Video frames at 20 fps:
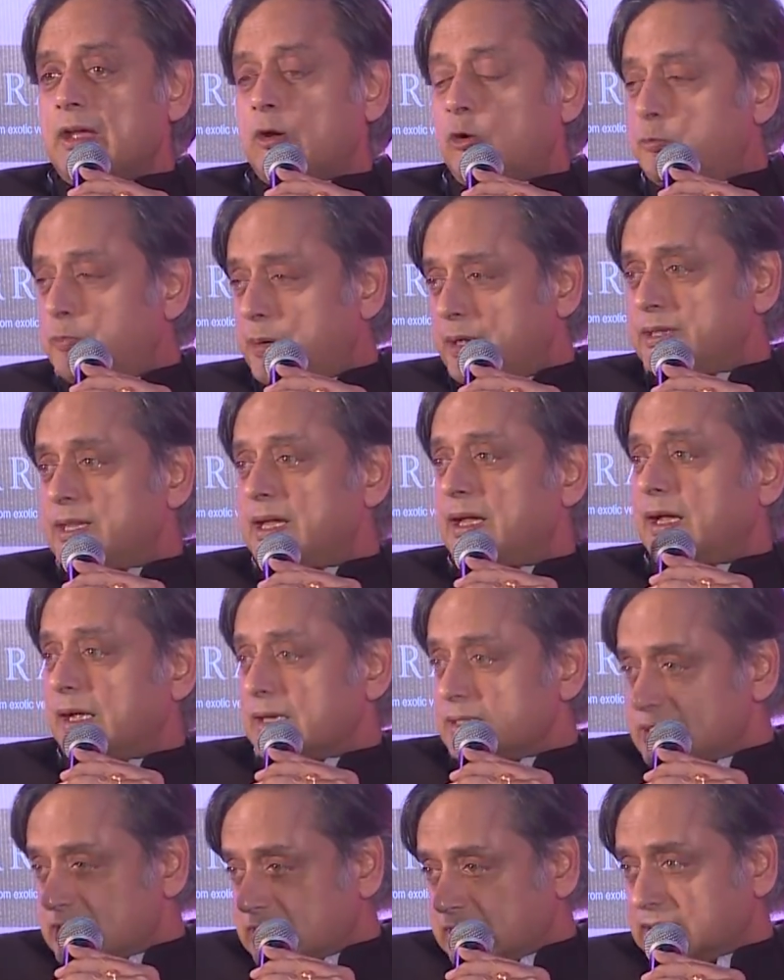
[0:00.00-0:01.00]

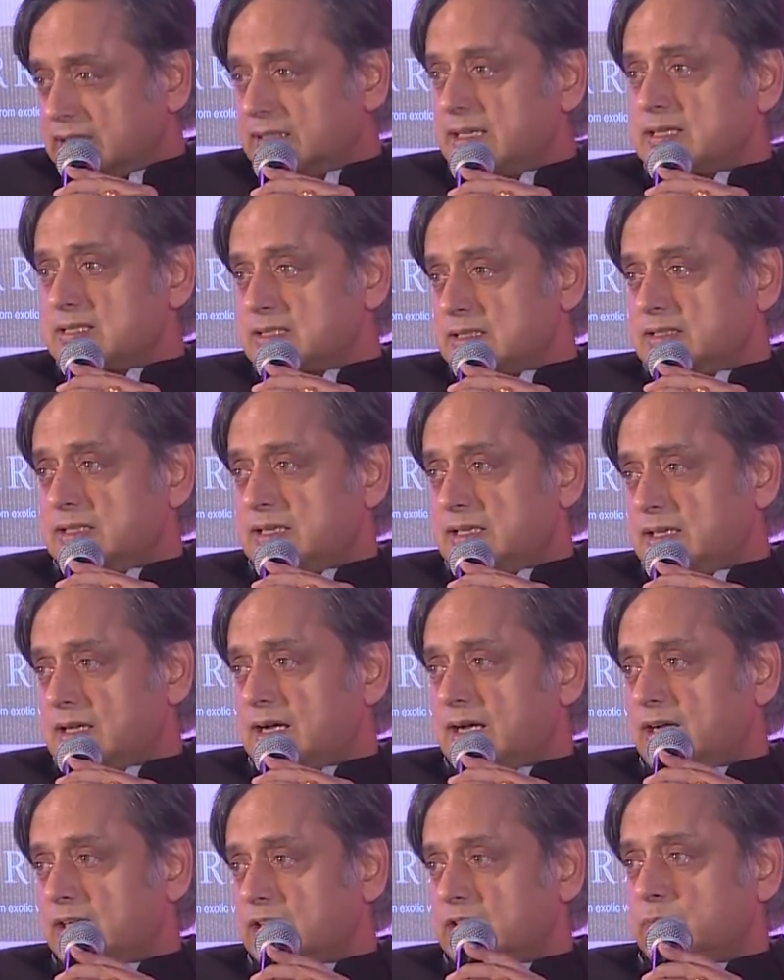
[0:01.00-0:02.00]
Upadhyaya articulated the
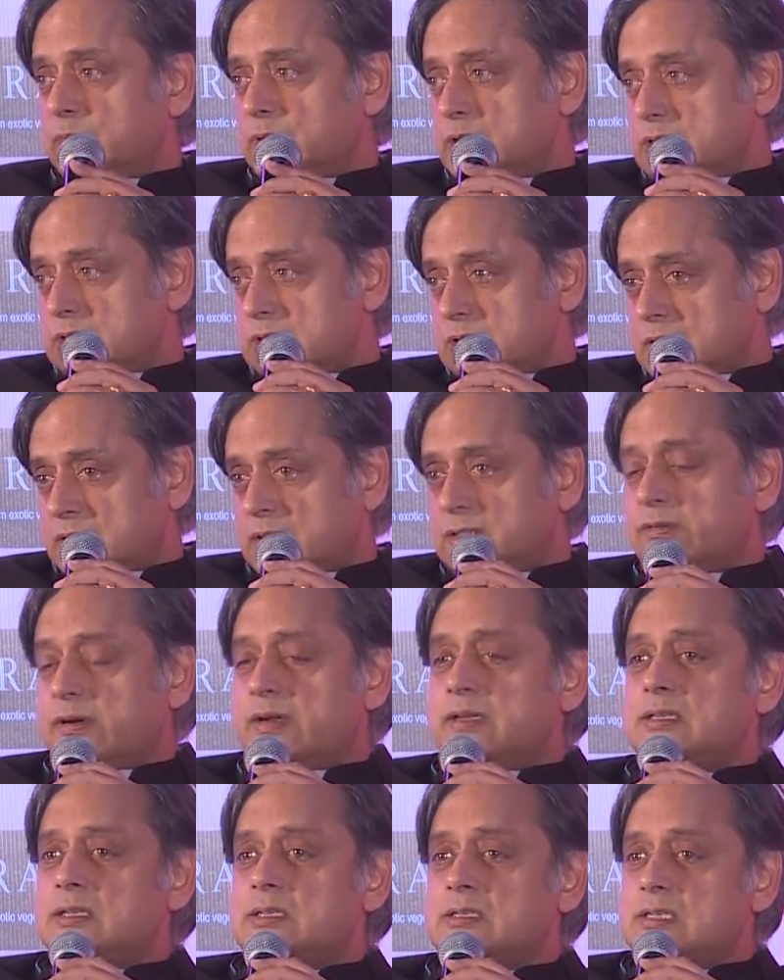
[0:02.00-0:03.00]
argument in
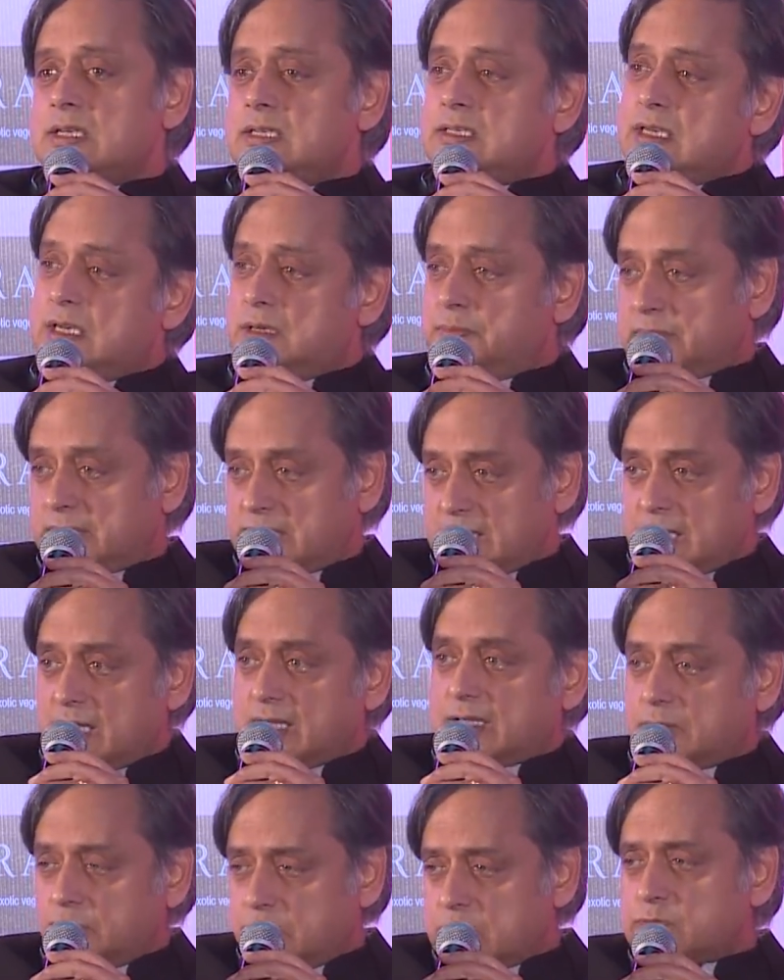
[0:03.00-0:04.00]
greatest detail, but the
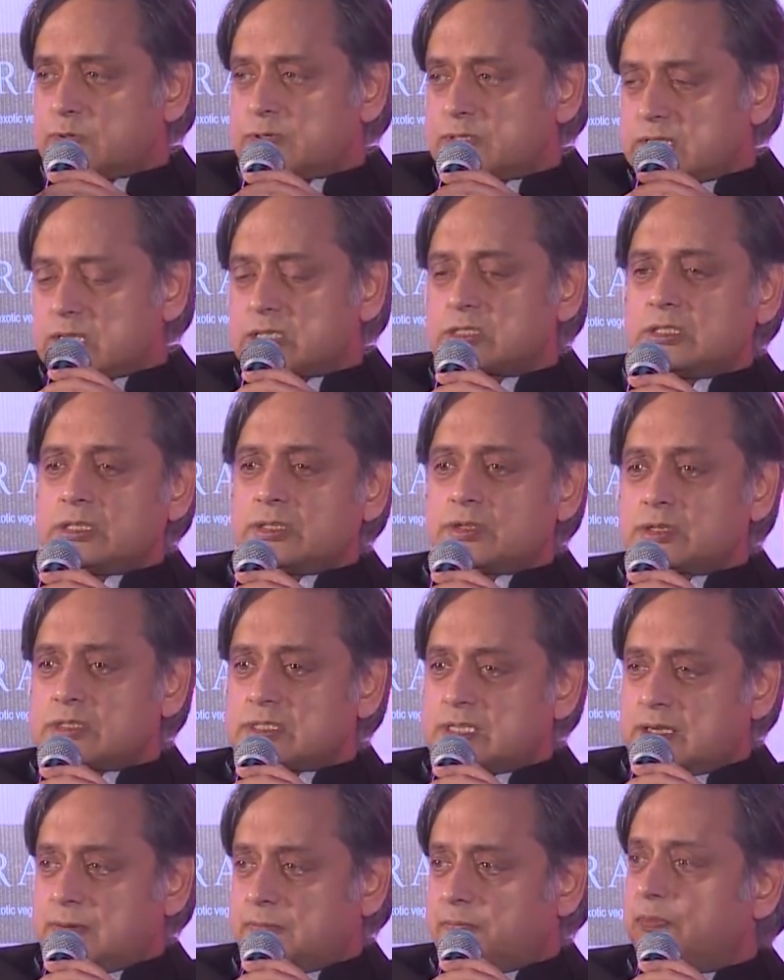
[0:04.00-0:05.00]
arguments were essentially the
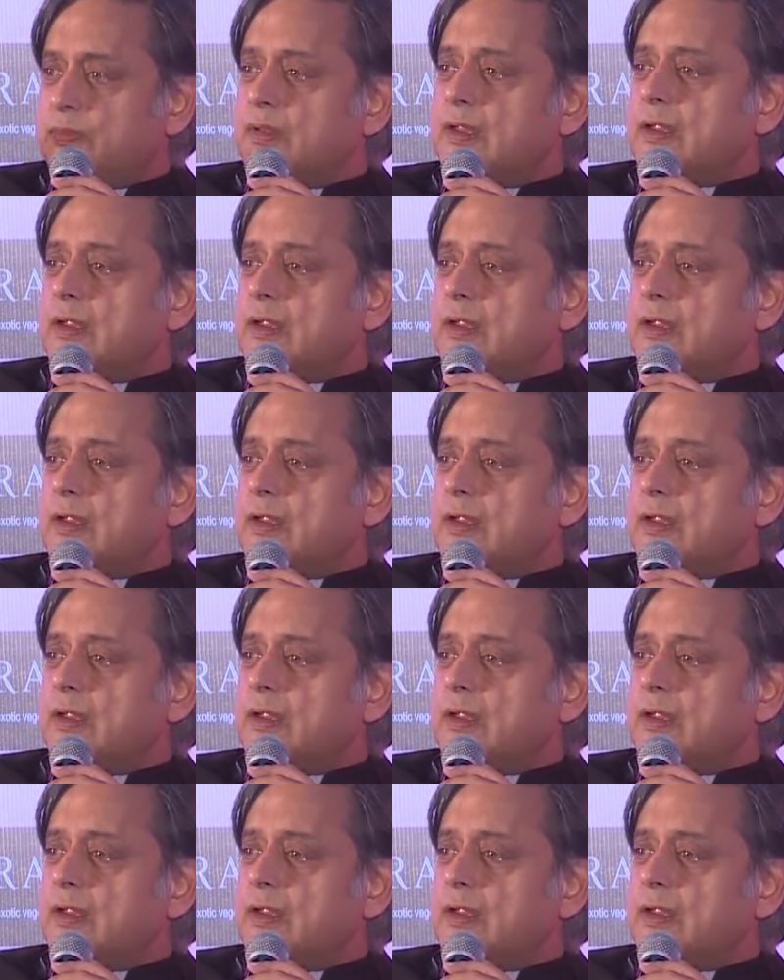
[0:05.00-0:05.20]
same.